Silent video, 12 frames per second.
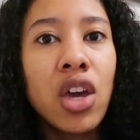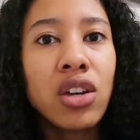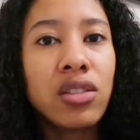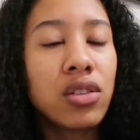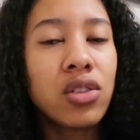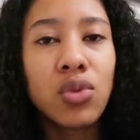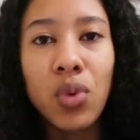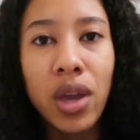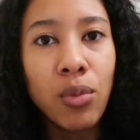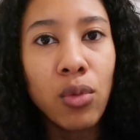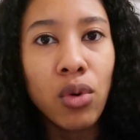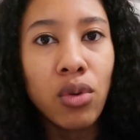because it's just way
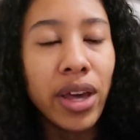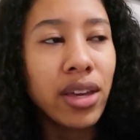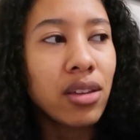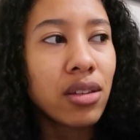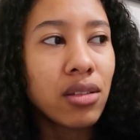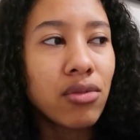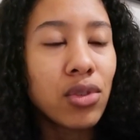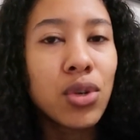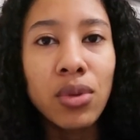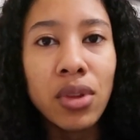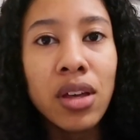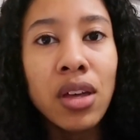more like
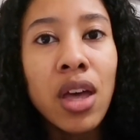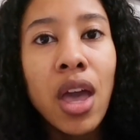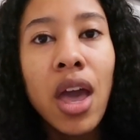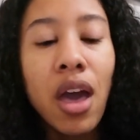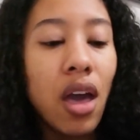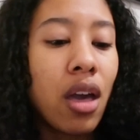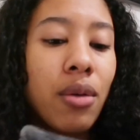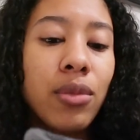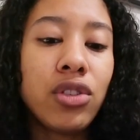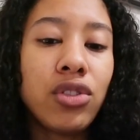cooler um,